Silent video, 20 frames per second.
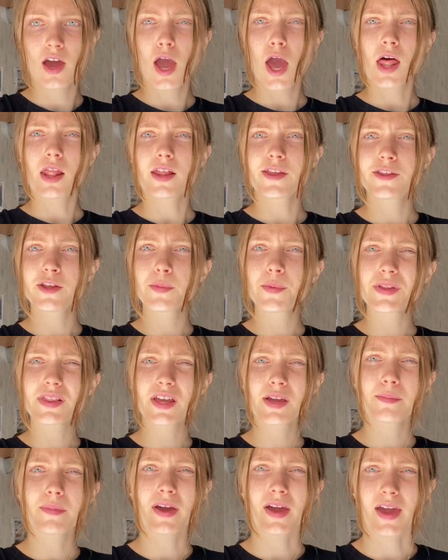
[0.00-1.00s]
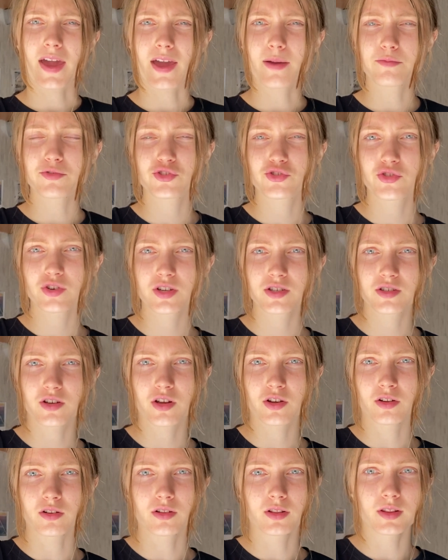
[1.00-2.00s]
Little bit, my hamstrings are
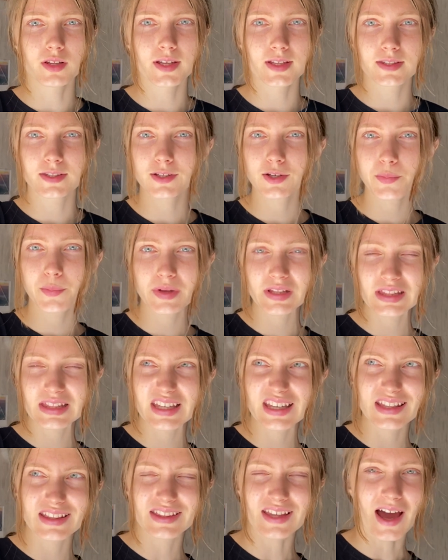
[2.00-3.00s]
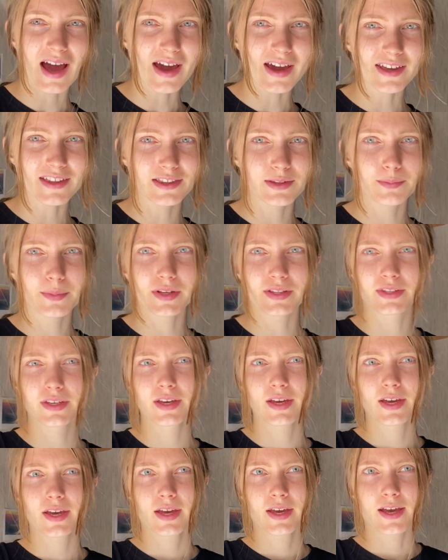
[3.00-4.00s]
a little bit tight, but
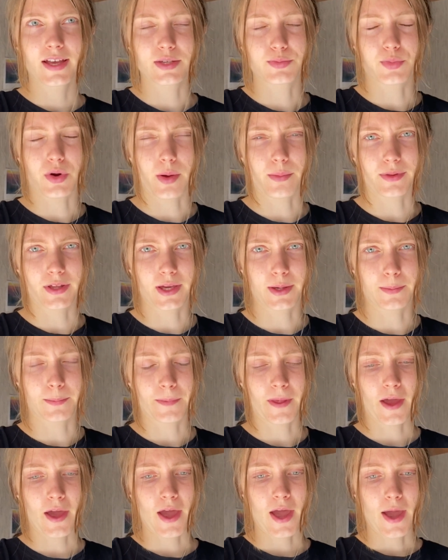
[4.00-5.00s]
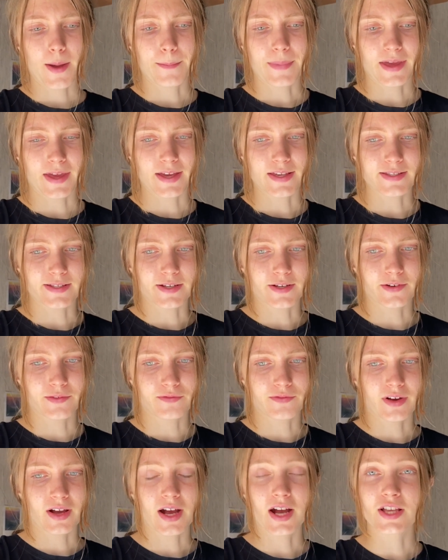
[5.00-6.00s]
it's probably because of
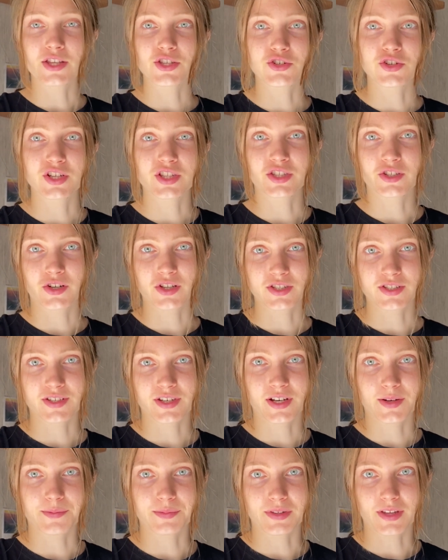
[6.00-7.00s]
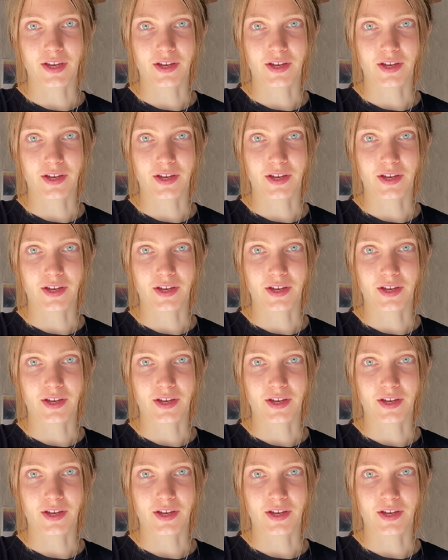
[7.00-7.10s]
100 non-stop leg